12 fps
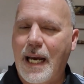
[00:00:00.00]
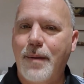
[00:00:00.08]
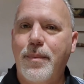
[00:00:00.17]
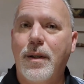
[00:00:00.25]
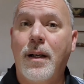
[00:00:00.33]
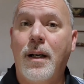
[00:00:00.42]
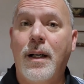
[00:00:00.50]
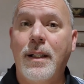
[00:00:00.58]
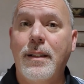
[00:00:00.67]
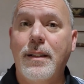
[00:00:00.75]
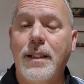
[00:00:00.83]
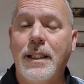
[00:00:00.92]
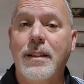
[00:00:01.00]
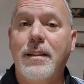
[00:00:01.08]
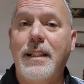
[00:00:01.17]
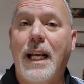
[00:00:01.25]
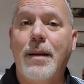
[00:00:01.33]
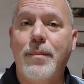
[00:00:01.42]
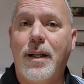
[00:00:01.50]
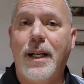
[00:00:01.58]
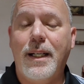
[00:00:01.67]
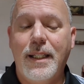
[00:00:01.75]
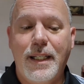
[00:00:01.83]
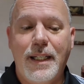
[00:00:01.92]
app on in
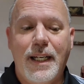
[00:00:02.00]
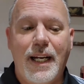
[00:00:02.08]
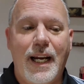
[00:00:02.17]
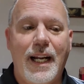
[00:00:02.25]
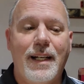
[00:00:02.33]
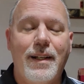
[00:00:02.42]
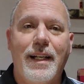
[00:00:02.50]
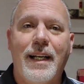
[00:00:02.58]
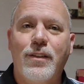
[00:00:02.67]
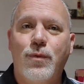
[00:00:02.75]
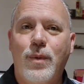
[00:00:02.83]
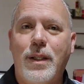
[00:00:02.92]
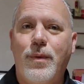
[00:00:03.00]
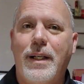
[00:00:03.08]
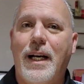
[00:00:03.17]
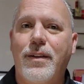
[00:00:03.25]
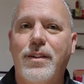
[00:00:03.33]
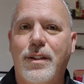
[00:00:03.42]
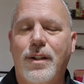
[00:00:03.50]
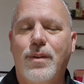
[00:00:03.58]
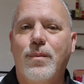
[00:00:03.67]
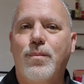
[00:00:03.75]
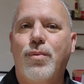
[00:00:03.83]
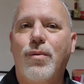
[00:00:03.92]
standby, and as we went out to
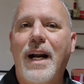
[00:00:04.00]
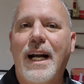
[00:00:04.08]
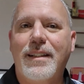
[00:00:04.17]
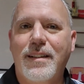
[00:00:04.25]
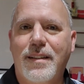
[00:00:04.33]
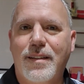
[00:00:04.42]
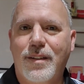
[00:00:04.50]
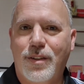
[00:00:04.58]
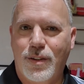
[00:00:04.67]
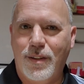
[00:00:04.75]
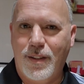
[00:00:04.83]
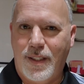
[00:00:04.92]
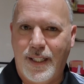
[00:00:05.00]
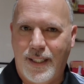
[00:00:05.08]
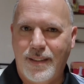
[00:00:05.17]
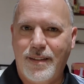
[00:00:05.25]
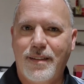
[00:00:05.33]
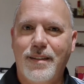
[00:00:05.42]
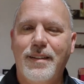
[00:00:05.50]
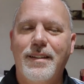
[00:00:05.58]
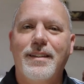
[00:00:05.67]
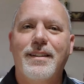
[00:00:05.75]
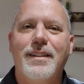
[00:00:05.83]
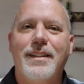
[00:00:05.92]
go practice certain things
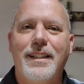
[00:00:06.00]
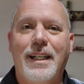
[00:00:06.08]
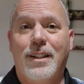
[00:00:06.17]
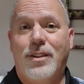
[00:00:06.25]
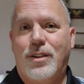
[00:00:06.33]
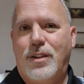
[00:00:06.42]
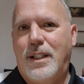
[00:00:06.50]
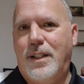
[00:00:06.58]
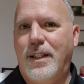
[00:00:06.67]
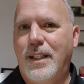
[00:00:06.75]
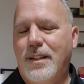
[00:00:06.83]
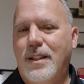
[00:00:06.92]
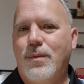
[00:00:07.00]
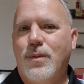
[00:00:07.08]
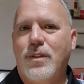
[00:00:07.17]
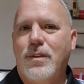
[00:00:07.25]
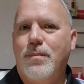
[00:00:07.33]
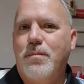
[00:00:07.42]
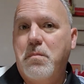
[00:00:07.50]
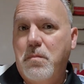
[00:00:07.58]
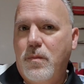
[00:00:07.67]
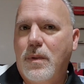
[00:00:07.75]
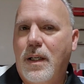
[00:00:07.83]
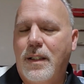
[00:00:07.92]
in a certain area that was
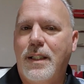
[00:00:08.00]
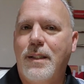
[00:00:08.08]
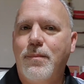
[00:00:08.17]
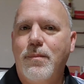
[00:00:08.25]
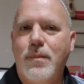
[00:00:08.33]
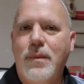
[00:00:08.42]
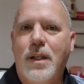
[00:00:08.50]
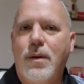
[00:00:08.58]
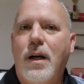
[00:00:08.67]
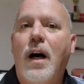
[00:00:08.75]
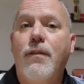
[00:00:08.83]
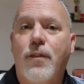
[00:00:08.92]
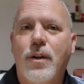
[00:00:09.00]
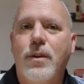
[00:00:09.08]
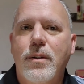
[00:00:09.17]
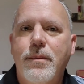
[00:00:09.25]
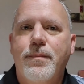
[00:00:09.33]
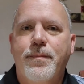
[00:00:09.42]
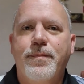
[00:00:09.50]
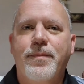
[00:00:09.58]
on a off road,